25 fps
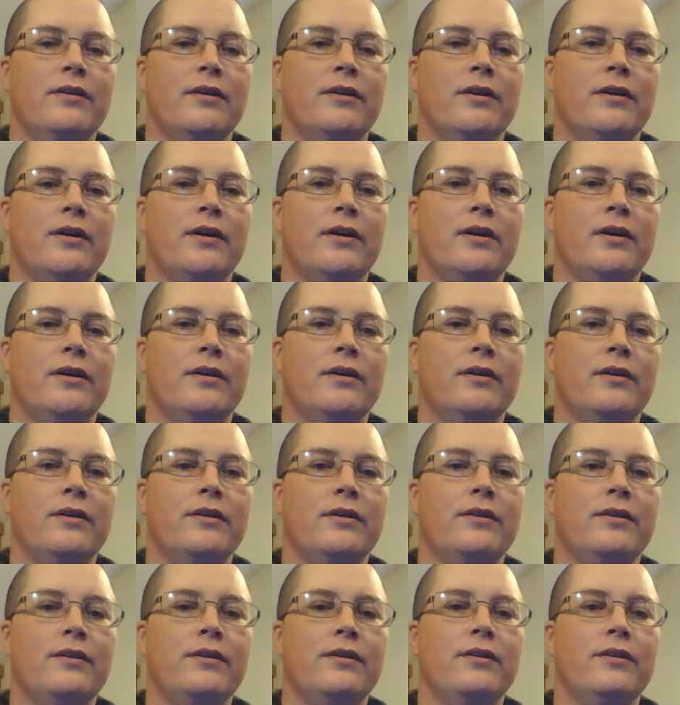uh,
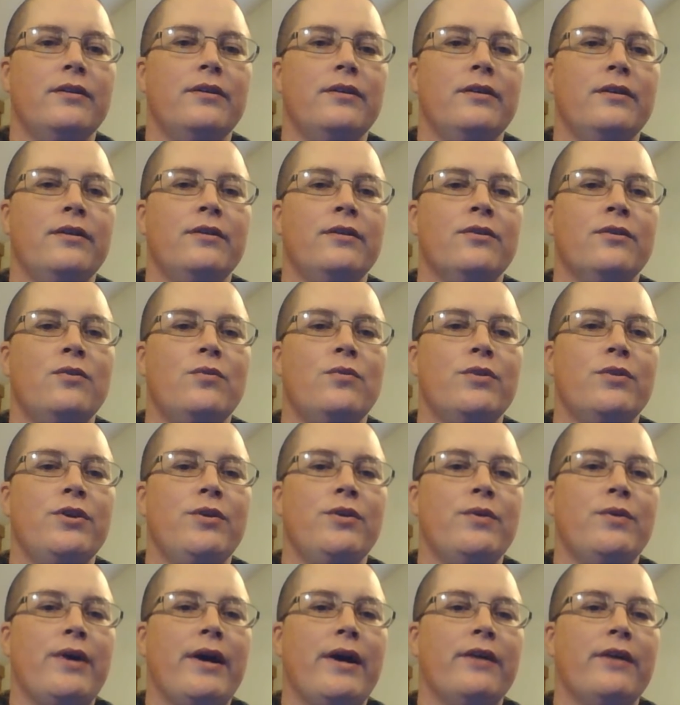you know when
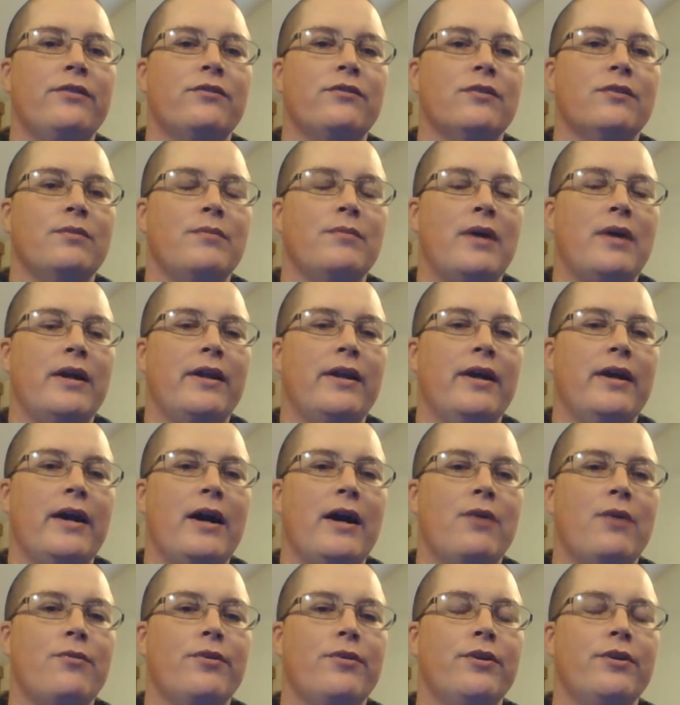you ask somebody
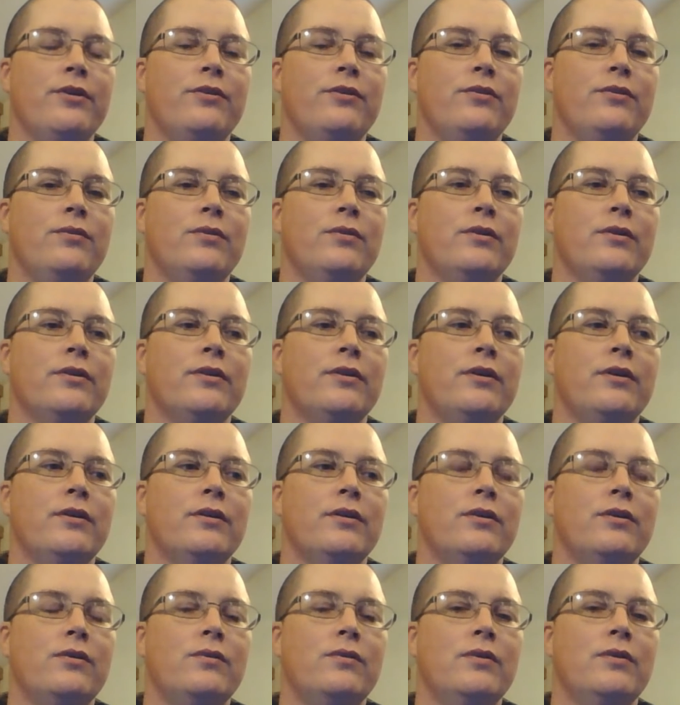how are you doing, you
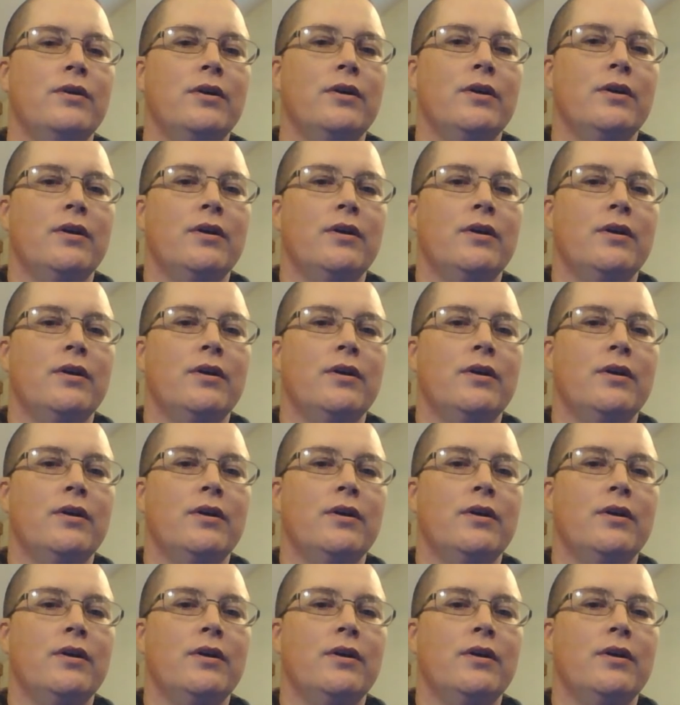know,